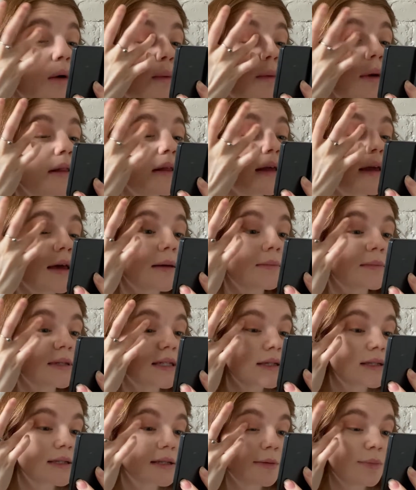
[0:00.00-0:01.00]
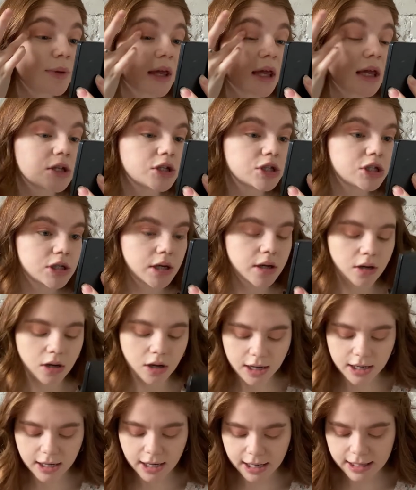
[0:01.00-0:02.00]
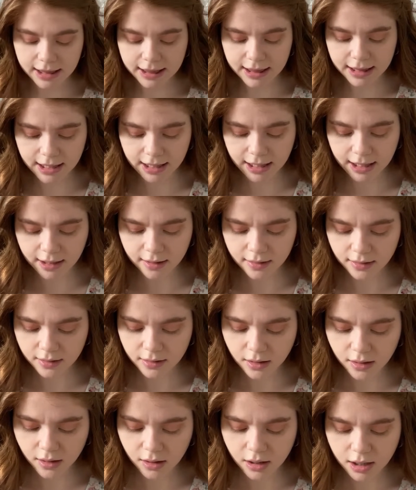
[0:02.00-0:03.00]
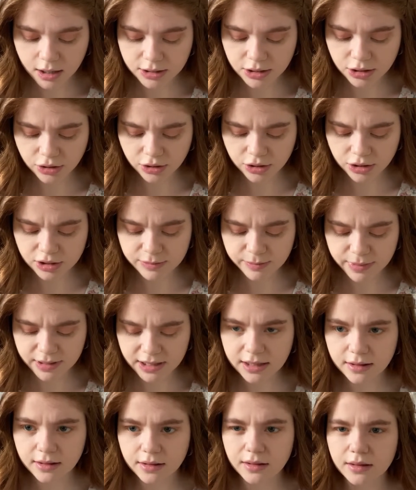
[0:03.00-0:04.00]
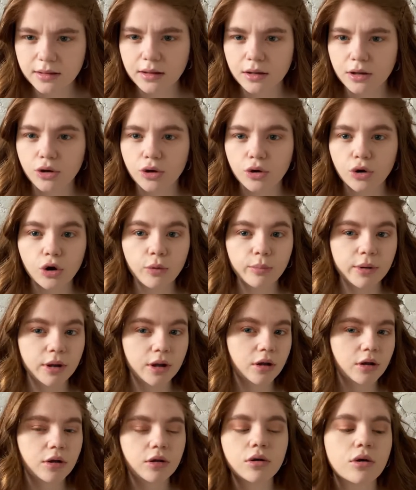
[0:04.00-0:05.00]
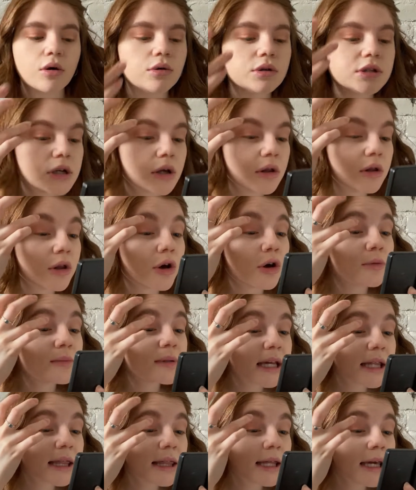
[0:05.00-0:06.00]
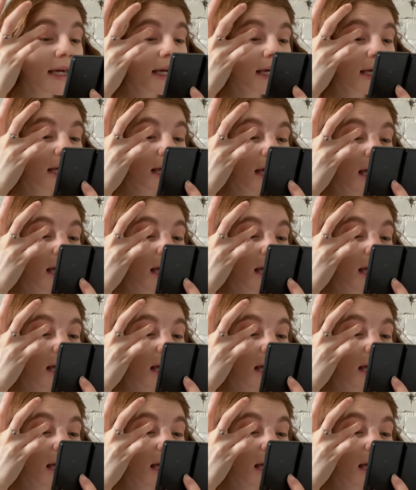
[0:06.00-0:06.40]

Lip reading: Williams' speech, not at the Oscars, but at the Golden Globes, I think.